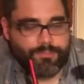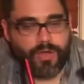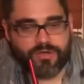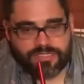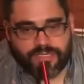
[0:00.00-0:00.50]

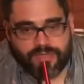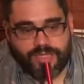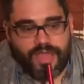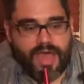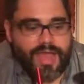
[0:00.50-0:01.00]

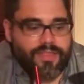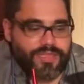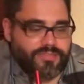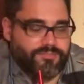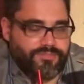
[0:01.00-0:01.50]
Personally, I
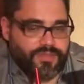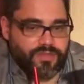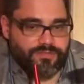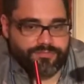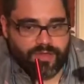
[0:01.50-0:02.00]
like the
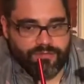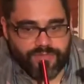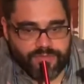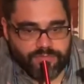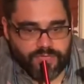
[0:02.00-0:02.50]
feel of
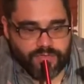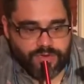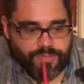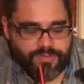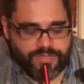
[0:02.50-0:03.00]
the little
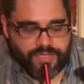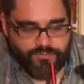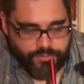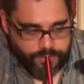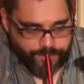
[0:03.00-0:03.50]
bit of a
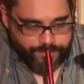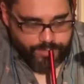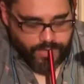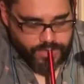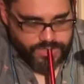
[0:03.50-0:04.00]
tougher
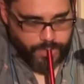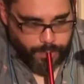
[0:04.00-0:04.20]
purge.